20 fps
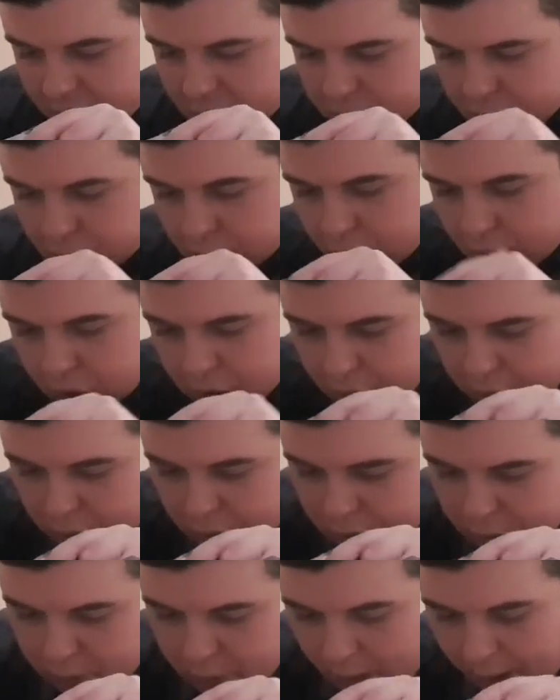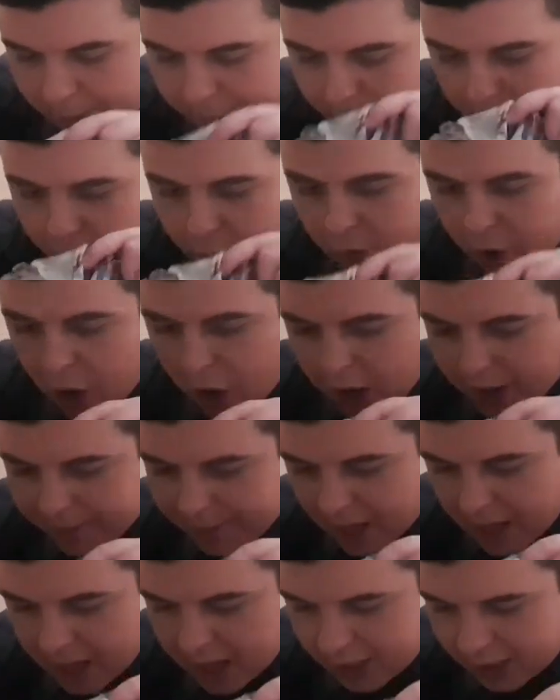into
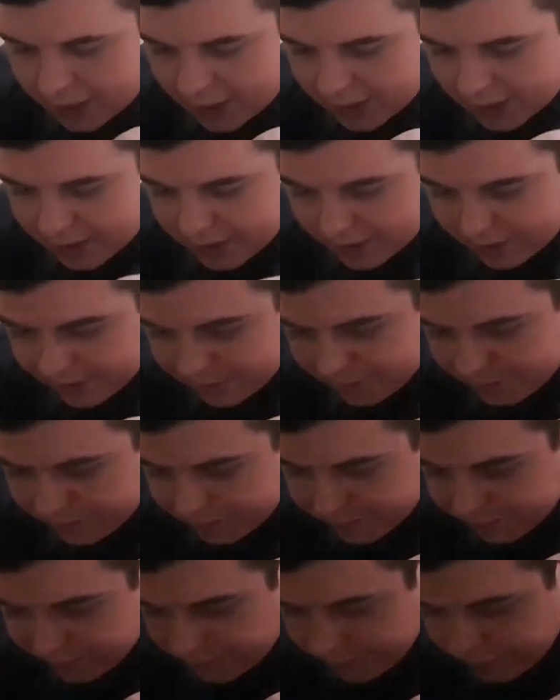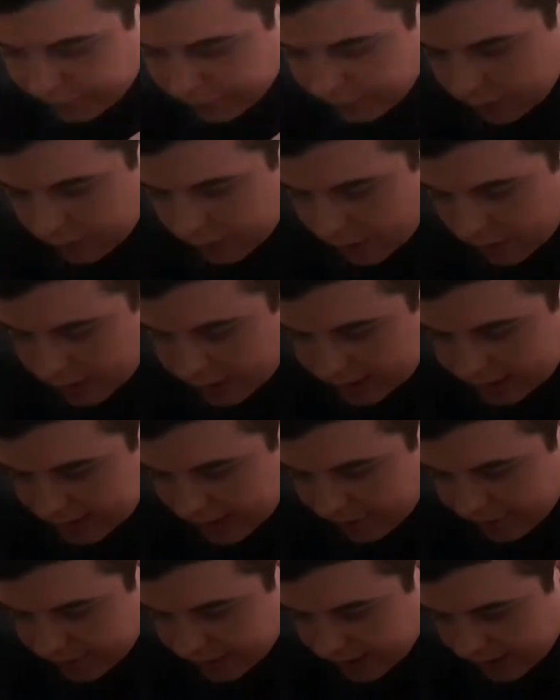Primark. Is
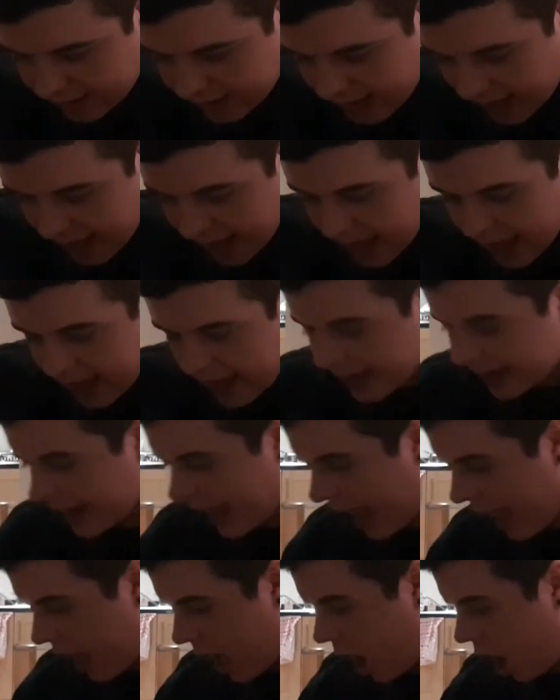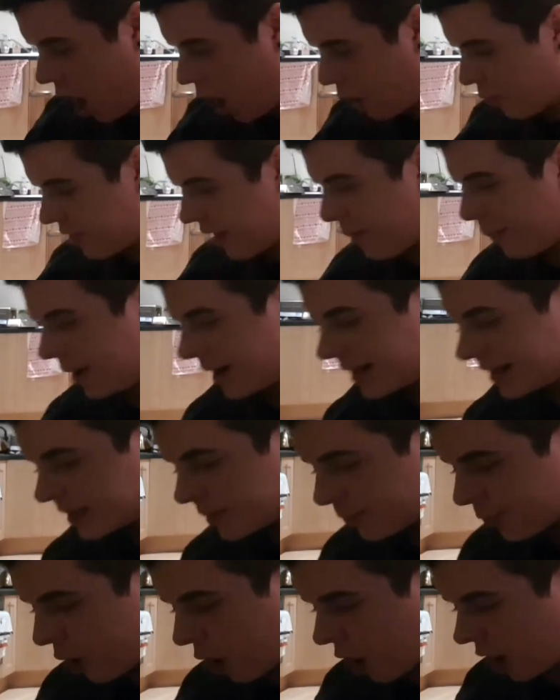there everything in there? Yeah, I then went
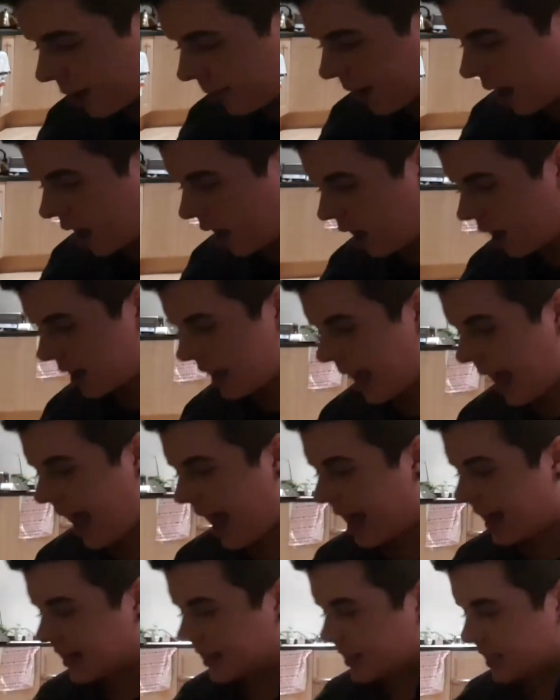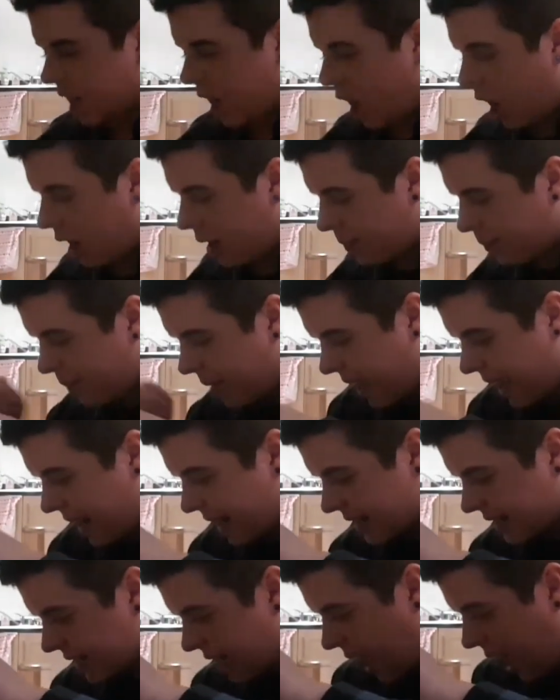into Primark and I
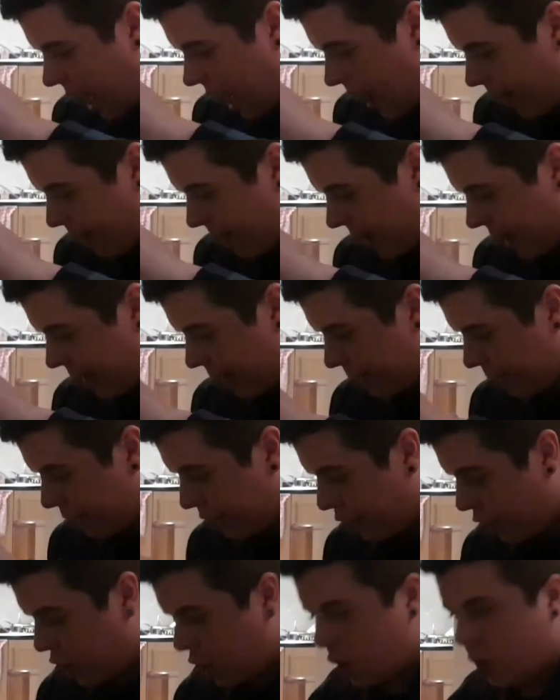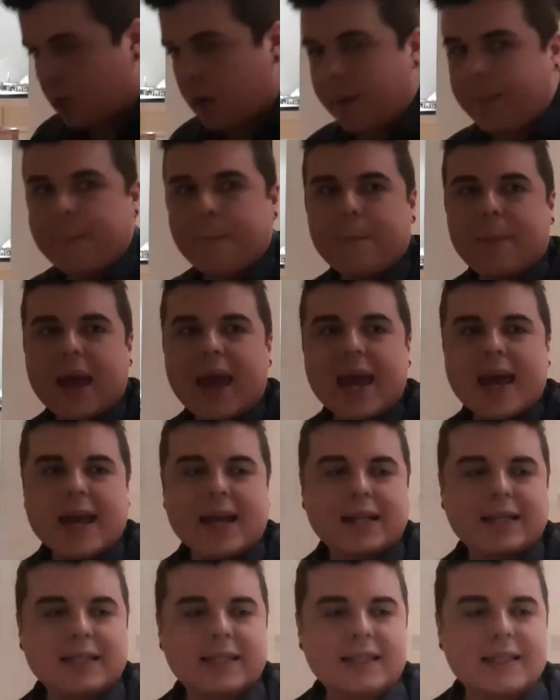picked up a few
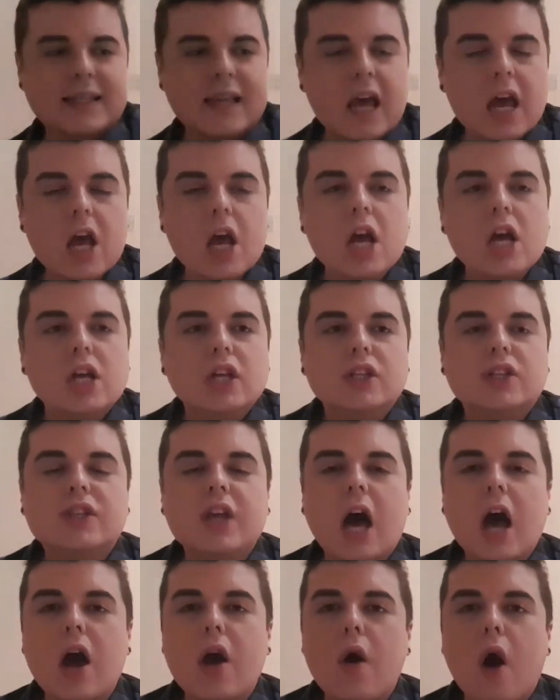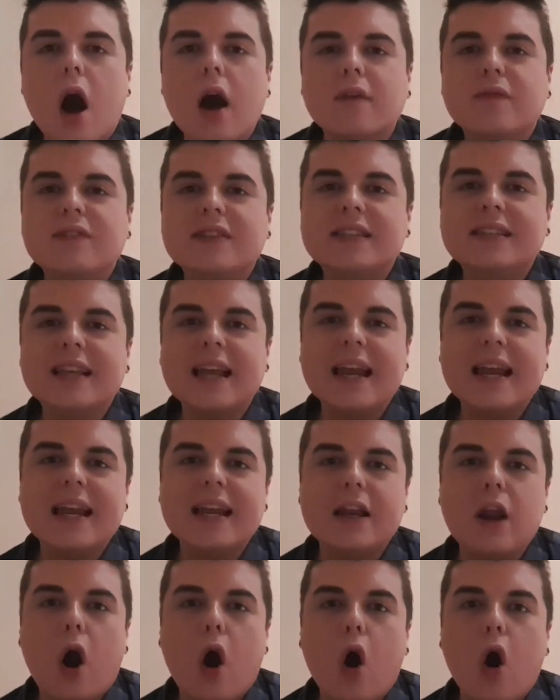bits. So I've
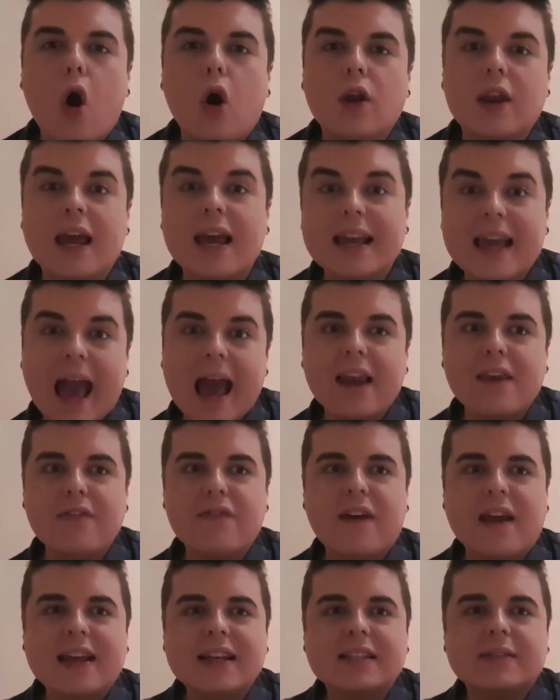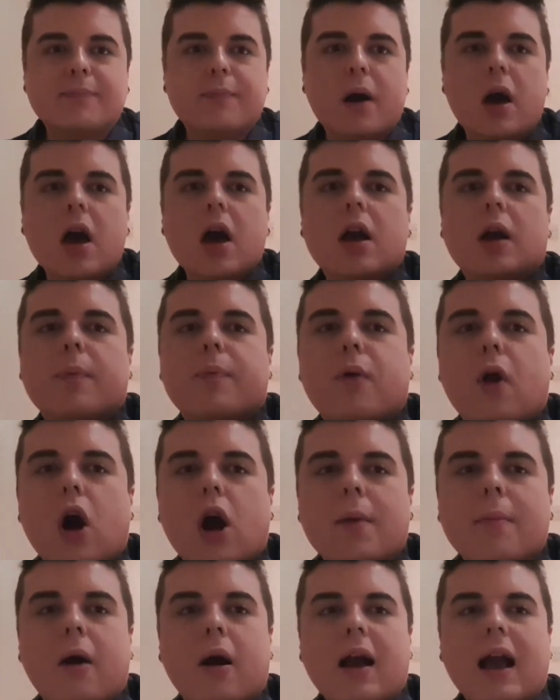seen on, again, Facebook,
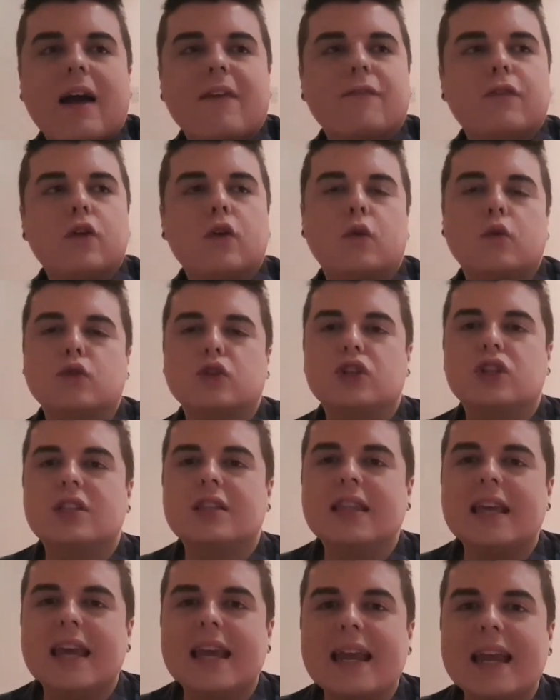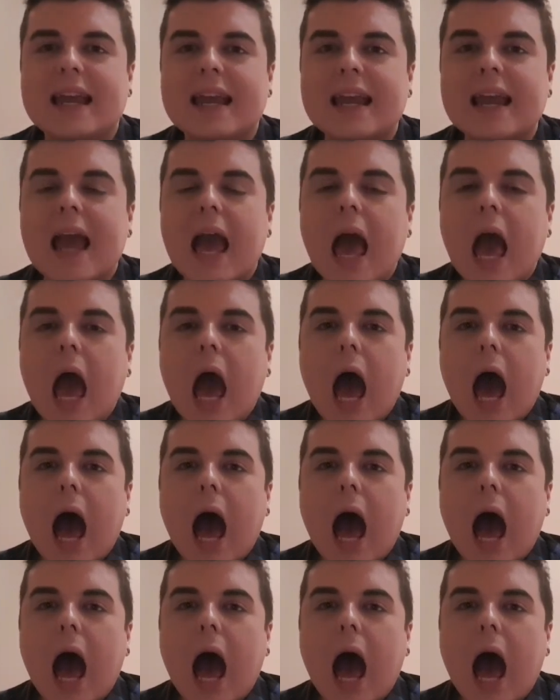Primark have launched the